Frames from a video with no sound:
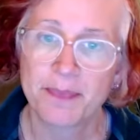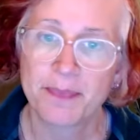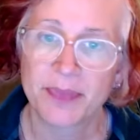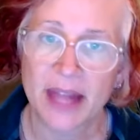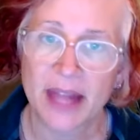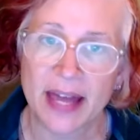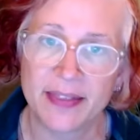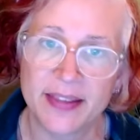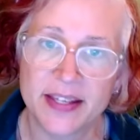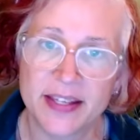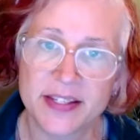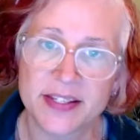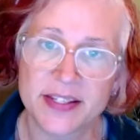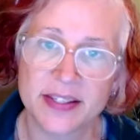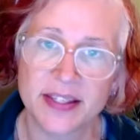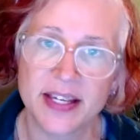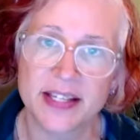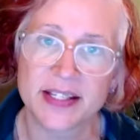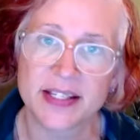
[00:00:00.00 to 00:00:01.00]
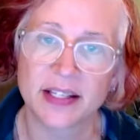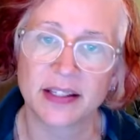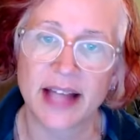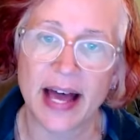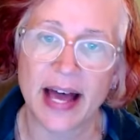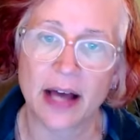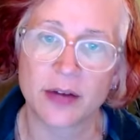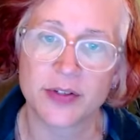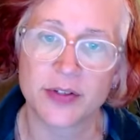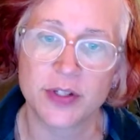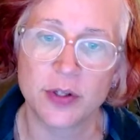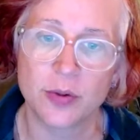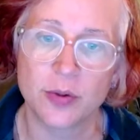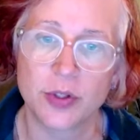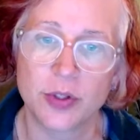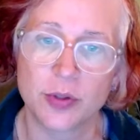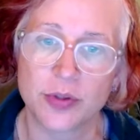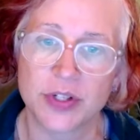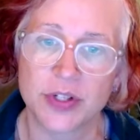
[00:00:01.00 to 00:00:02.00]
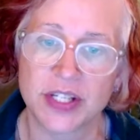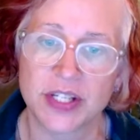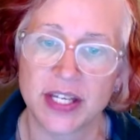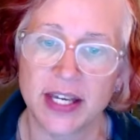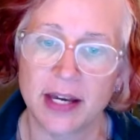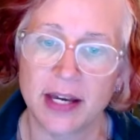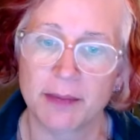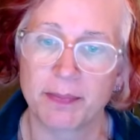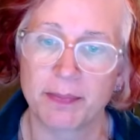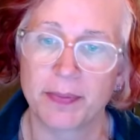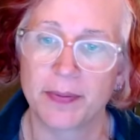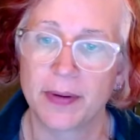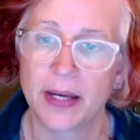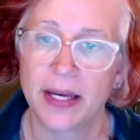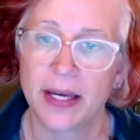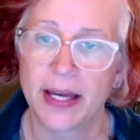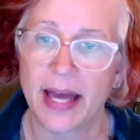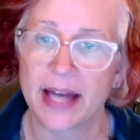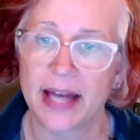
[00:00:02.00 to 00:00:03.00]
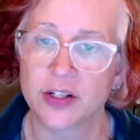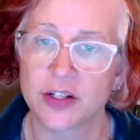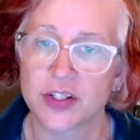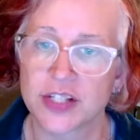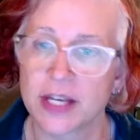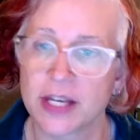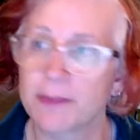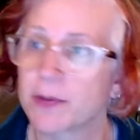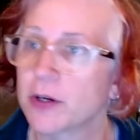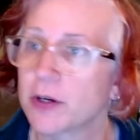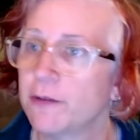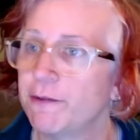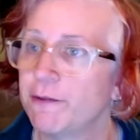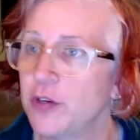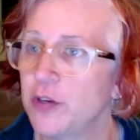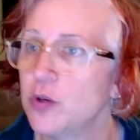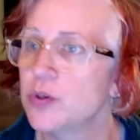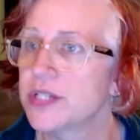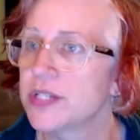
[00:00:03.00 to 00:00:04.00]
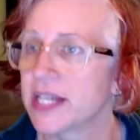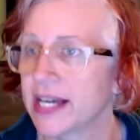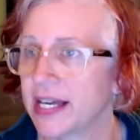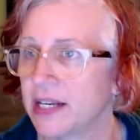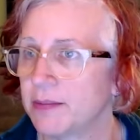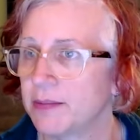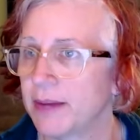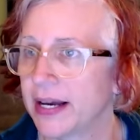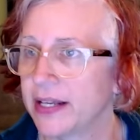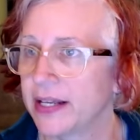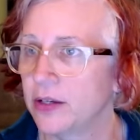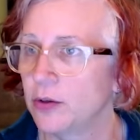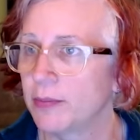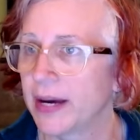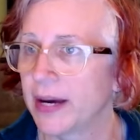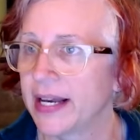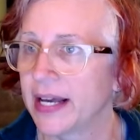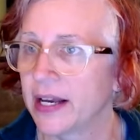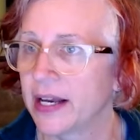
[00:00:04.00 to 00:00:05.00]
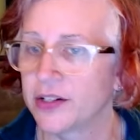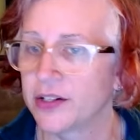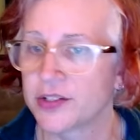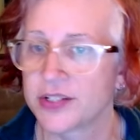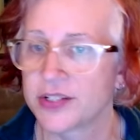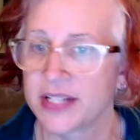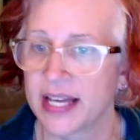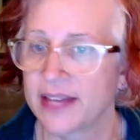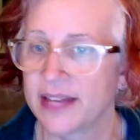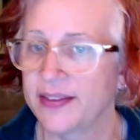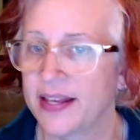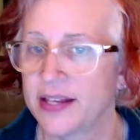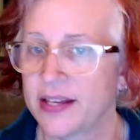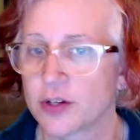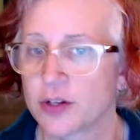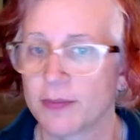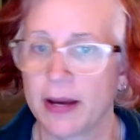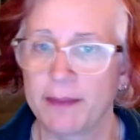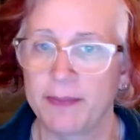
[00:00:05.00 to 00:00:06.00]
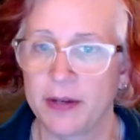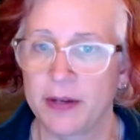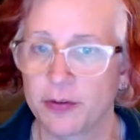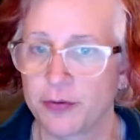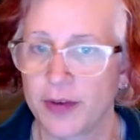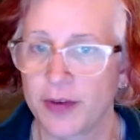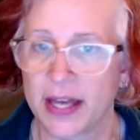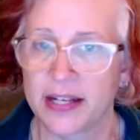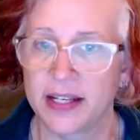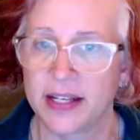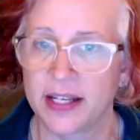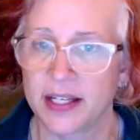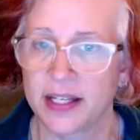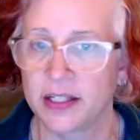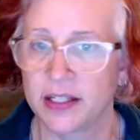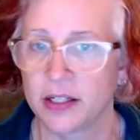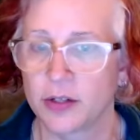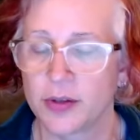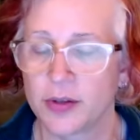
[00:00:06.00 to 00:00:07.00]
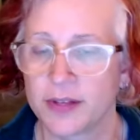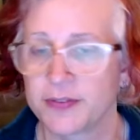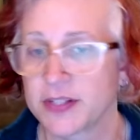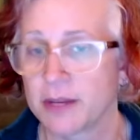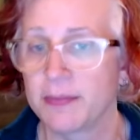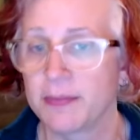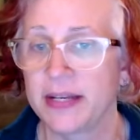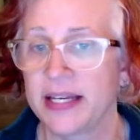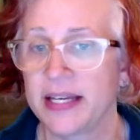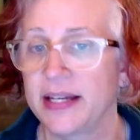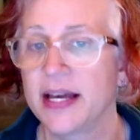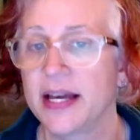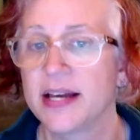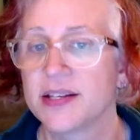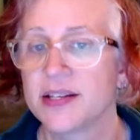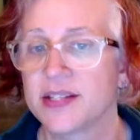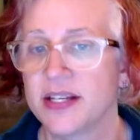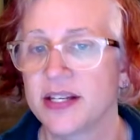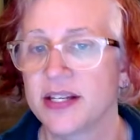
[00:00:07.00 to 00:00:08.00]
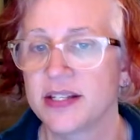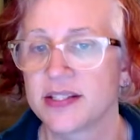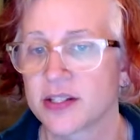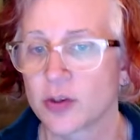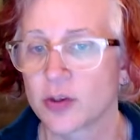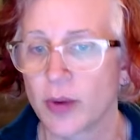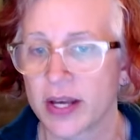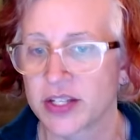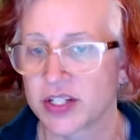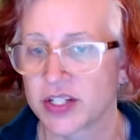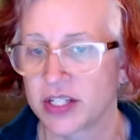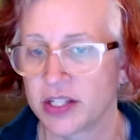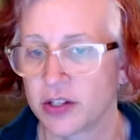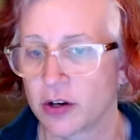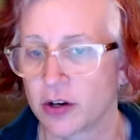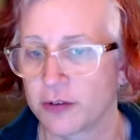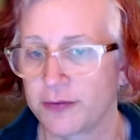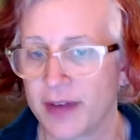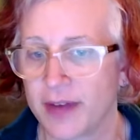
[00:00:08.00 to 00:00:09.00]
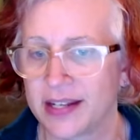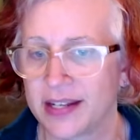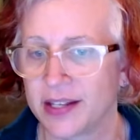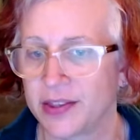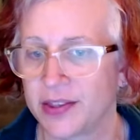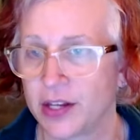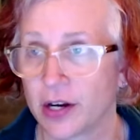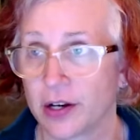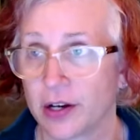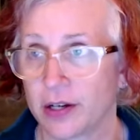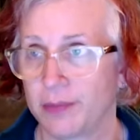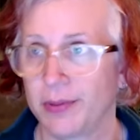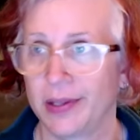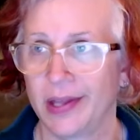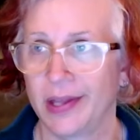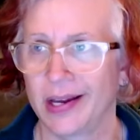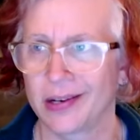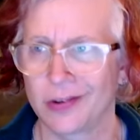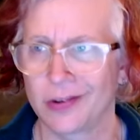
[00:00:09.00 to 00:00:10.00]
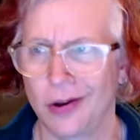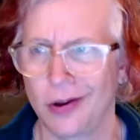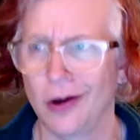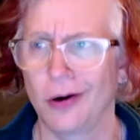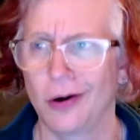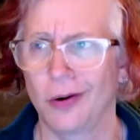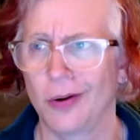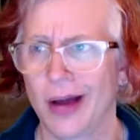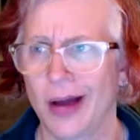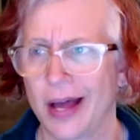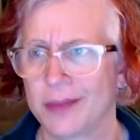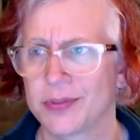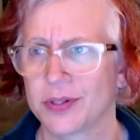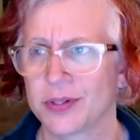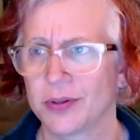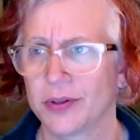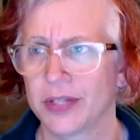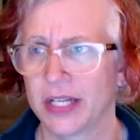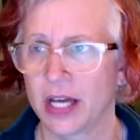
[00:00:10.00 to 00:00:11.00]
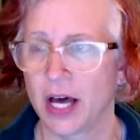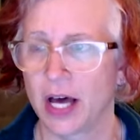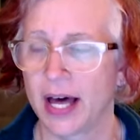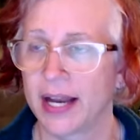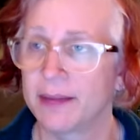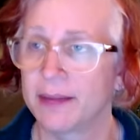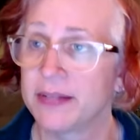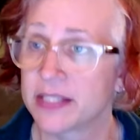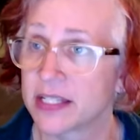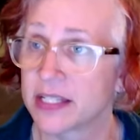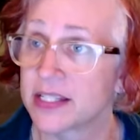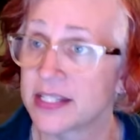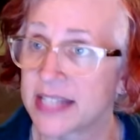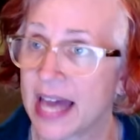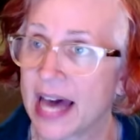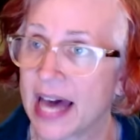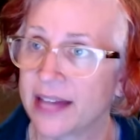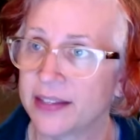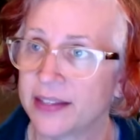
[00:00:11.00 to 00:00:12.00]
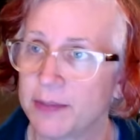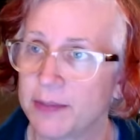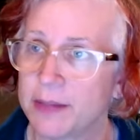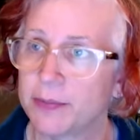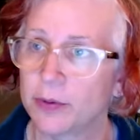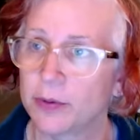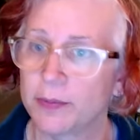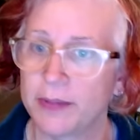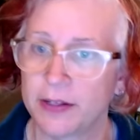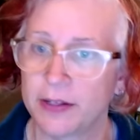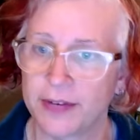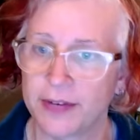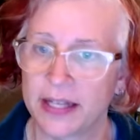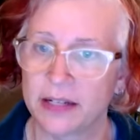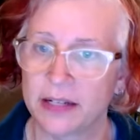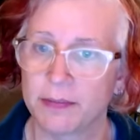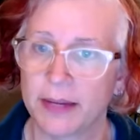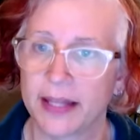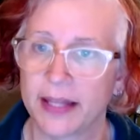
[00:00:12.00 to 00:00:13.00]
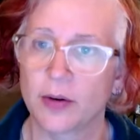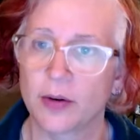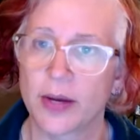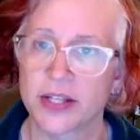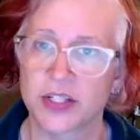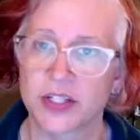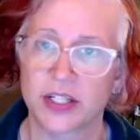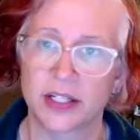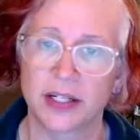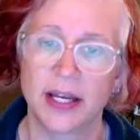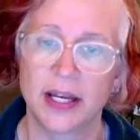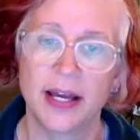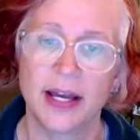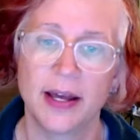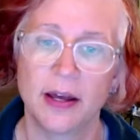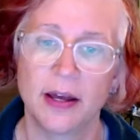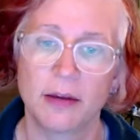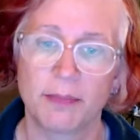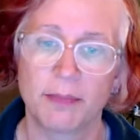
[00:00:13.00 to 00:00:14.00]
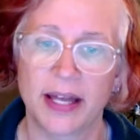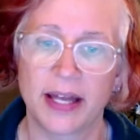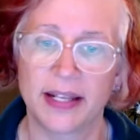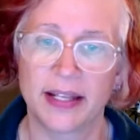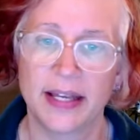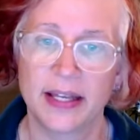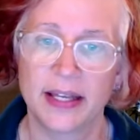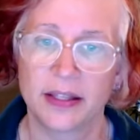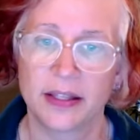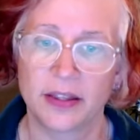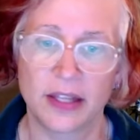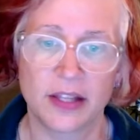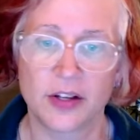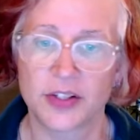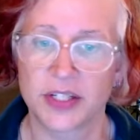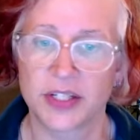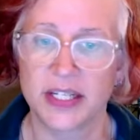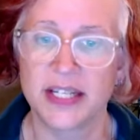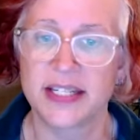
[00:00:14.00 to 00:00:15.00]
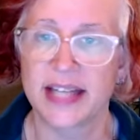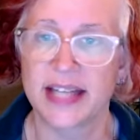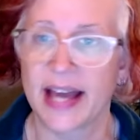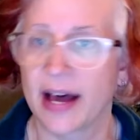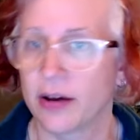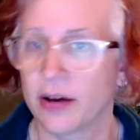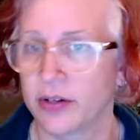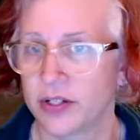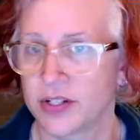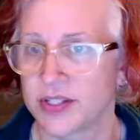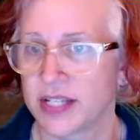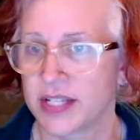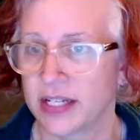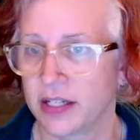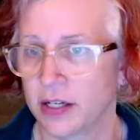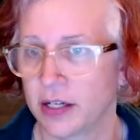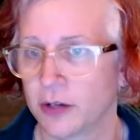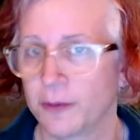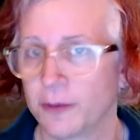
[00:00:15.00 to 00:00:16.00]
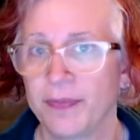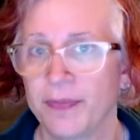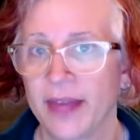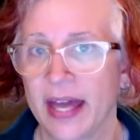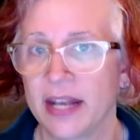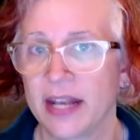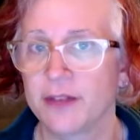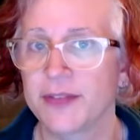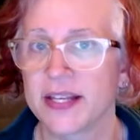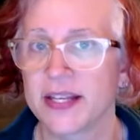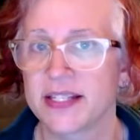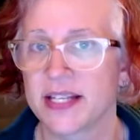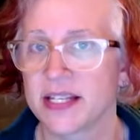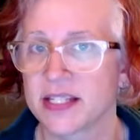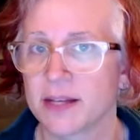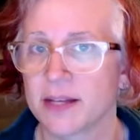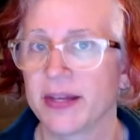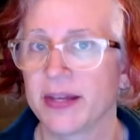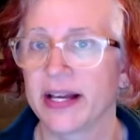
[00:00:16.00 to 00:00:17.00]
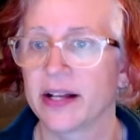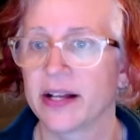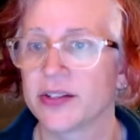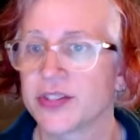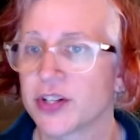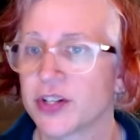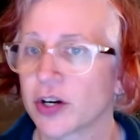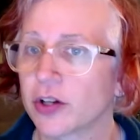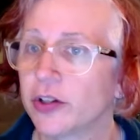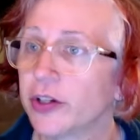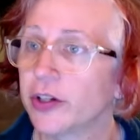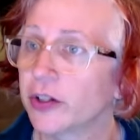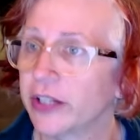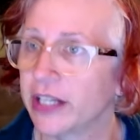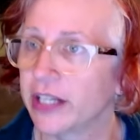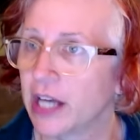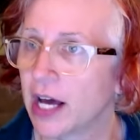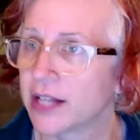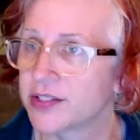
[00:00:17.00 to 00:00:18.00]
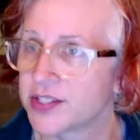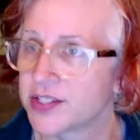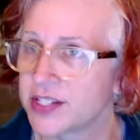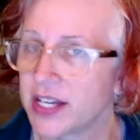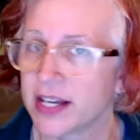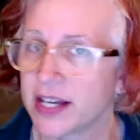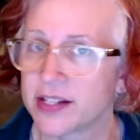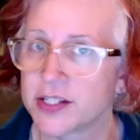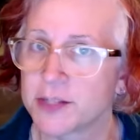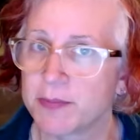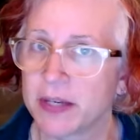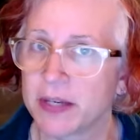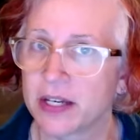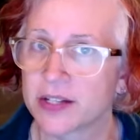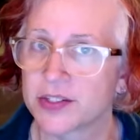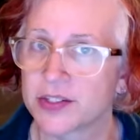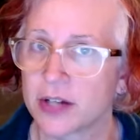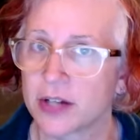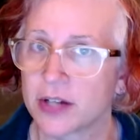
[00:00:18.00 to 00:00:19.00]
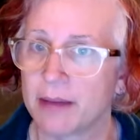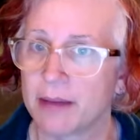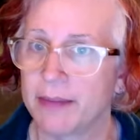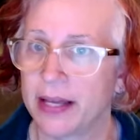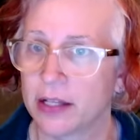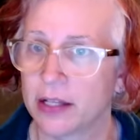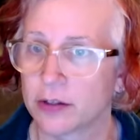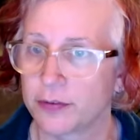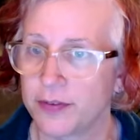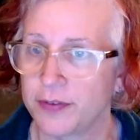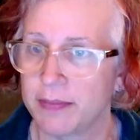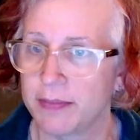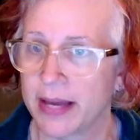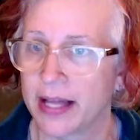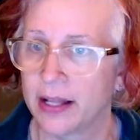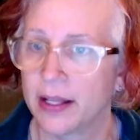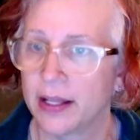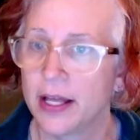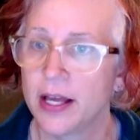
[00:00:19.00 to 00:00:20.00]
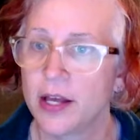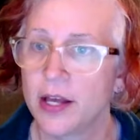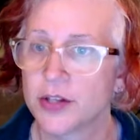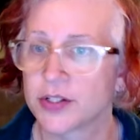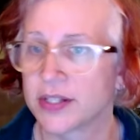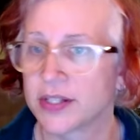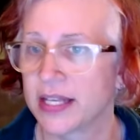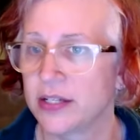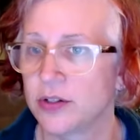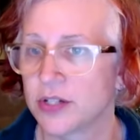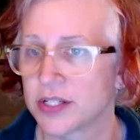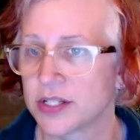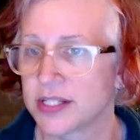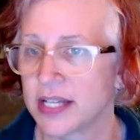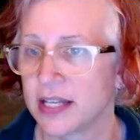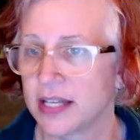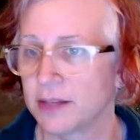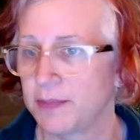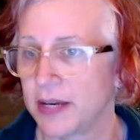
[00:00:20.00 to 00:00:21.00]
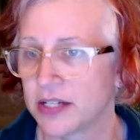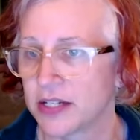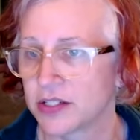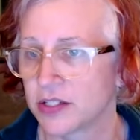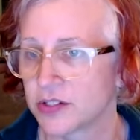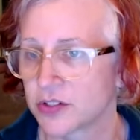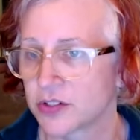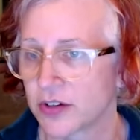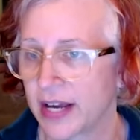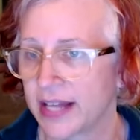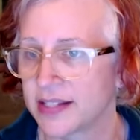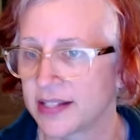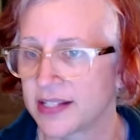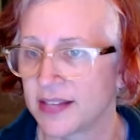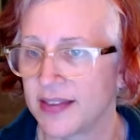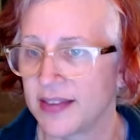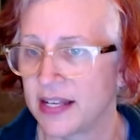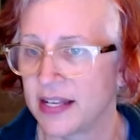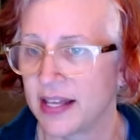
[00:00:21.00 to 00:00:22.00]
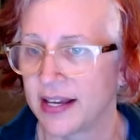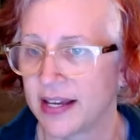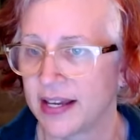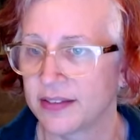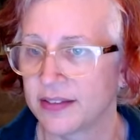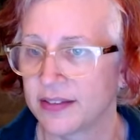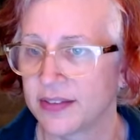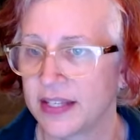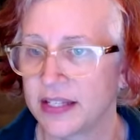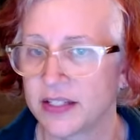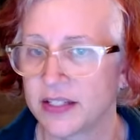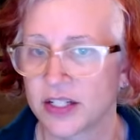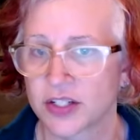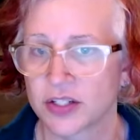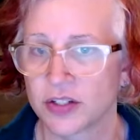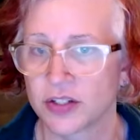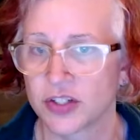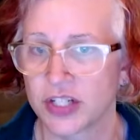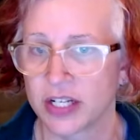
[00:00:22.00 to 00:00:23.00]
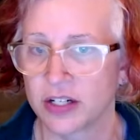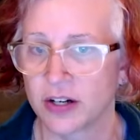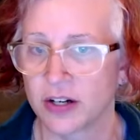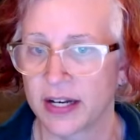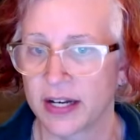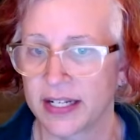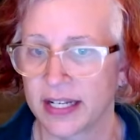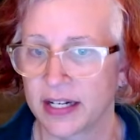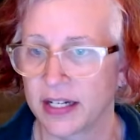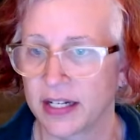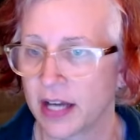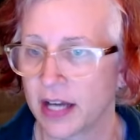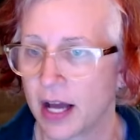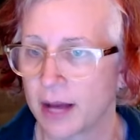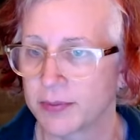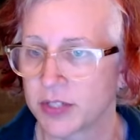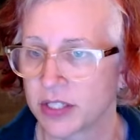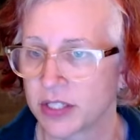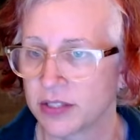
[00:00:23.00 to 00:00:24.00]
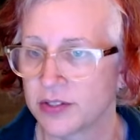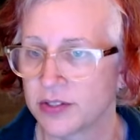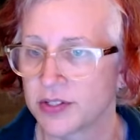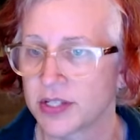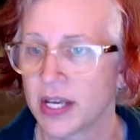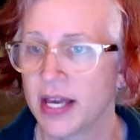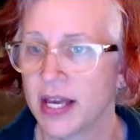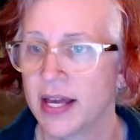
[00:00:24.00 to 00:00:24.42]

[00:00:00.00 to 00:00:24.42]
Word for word: And this this allows you to skip and skip confusing anybody who might not understand this or might be offended. You know, if somebody sees this question and they're offended, they're going to be like, no, absolutely not. I mean, it's, it's sad that people would be offended by the question, but there's an easy out. You just say no. And if they say something else, they're clearly not cis because they're not male or female. So then you just say the patient is trans, and then they get the additional gender identity options.